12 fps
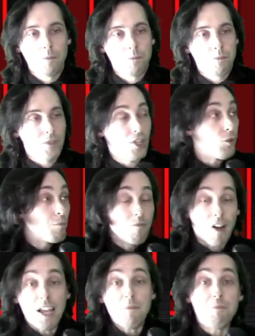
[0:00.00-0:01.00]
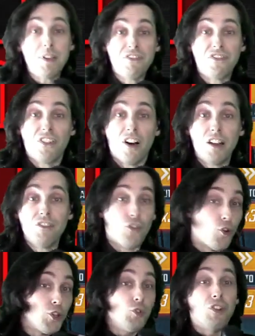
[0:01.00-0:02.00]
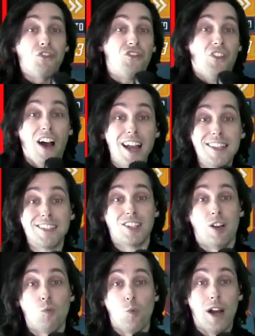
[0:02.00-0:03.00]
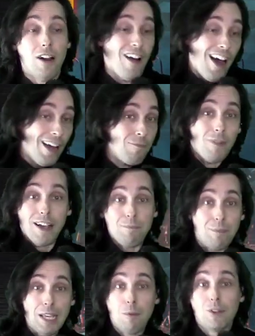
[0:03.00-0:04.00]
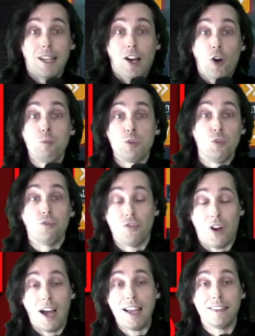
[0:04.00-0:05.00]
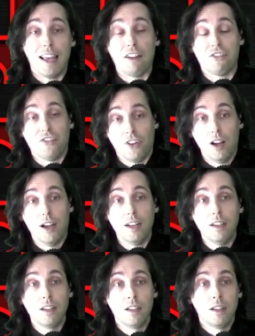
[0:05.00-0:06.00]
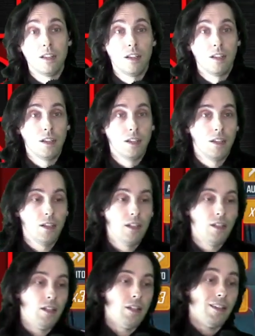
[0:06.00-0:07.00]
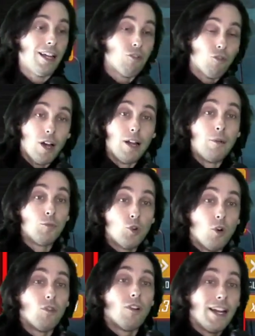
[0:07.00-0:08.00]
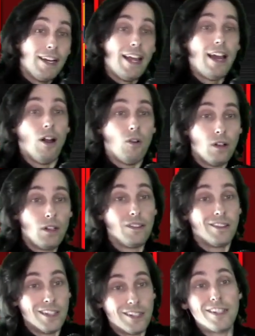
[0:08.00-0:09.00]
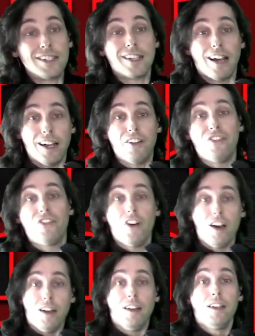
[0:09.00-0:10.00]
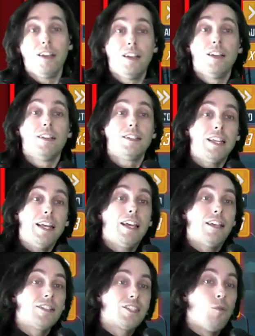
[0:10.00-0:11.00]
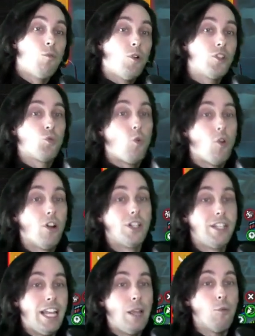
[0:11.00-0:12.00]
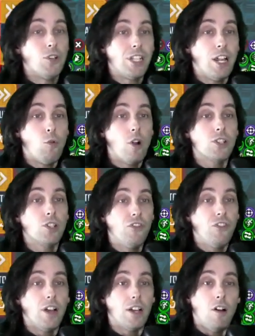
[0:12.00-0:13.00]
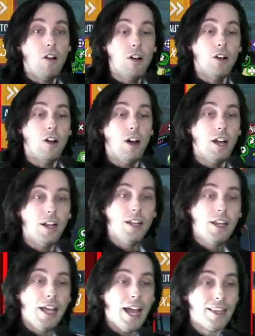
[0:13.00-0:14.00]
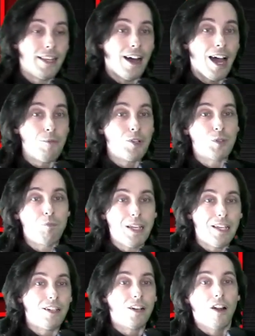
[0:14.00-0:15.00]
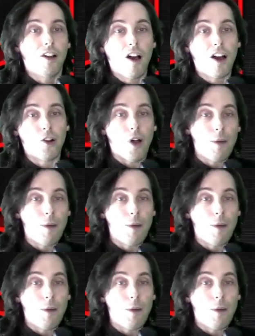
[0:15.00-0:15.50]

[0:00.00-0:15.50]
There might be fun for you to find somewhere. I might be able to help you find that fun. Like I'm doing right now. This is kind of fun. Taking someone's war team, which they work so fucking hard on, and then I'm just beating it on auto. I'm